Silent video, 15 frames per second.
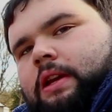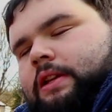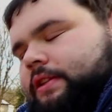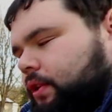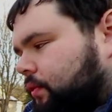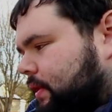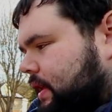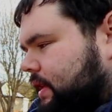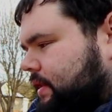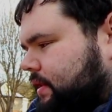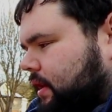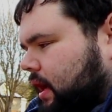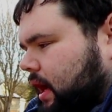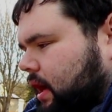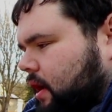So these
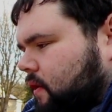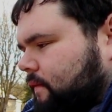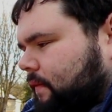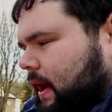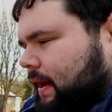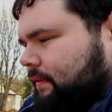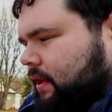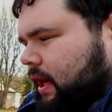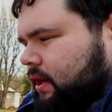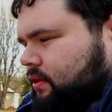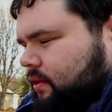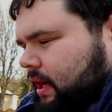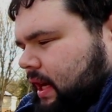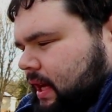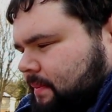05 Dodge
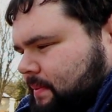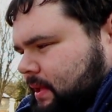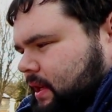Rams,